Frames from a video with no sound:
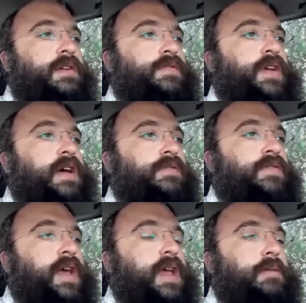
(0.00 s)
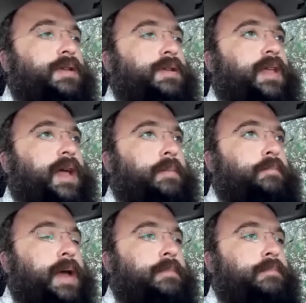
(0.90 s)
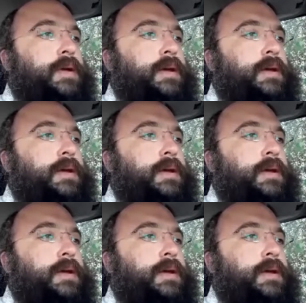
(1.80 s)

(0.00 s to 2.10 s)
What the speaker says: V'hevei mitchamem,